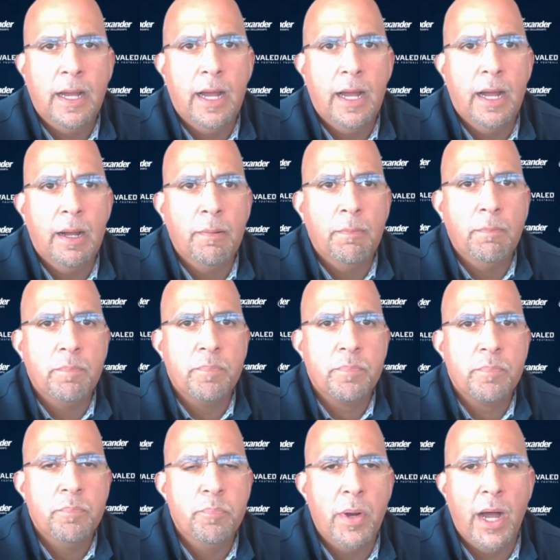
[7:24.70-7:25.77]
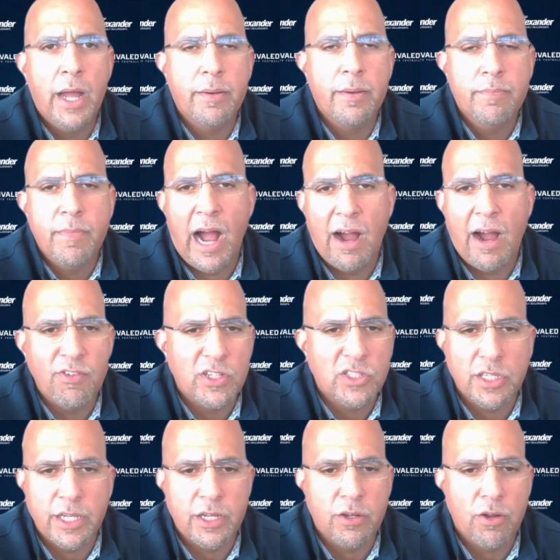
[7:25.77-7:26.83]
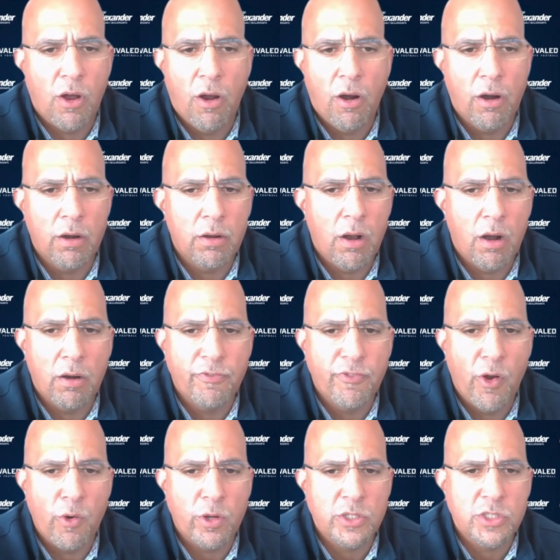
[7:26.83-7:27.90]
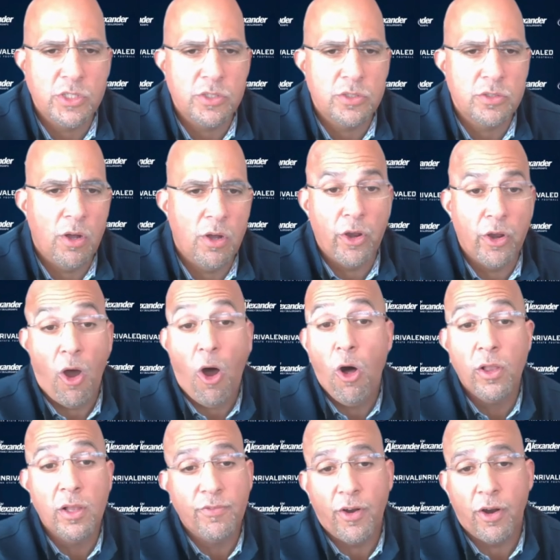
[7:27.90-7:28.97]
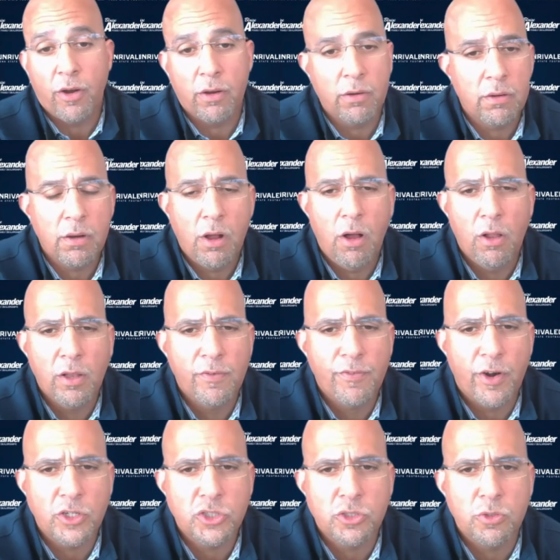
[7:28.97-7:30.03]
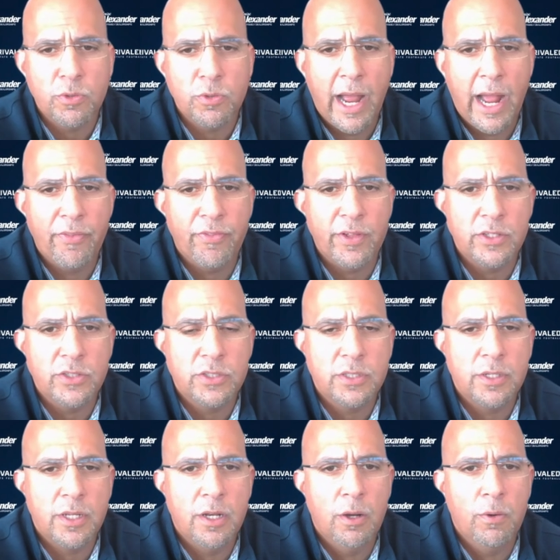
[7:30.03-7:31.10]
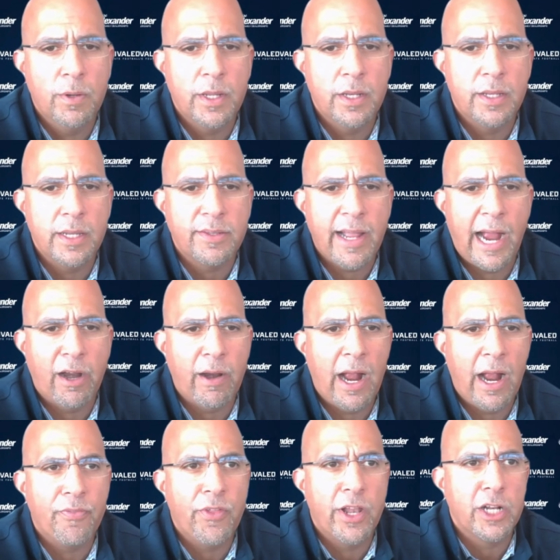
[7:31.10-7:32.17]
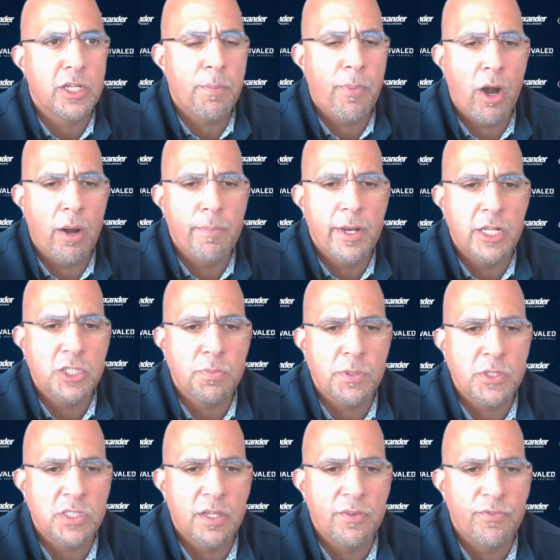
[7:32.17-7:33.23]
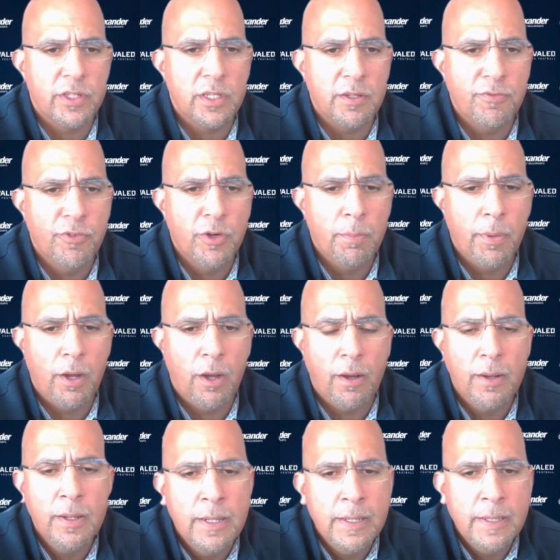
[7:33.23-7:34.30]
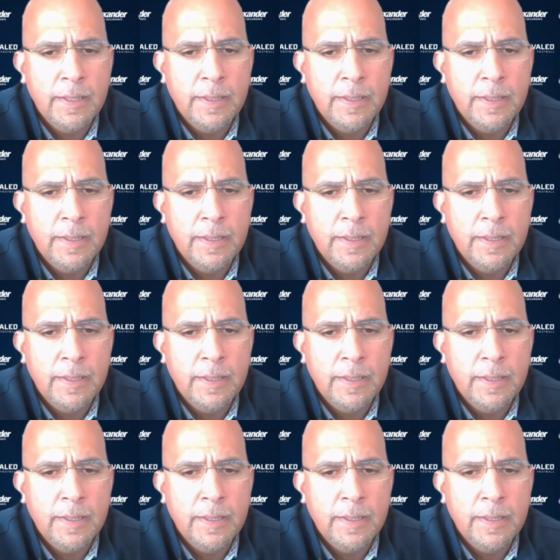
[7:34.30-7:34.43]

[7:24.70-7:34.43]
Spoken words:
But obviously our focus is on all of our student athletes, in the entire athletic department and specifically football,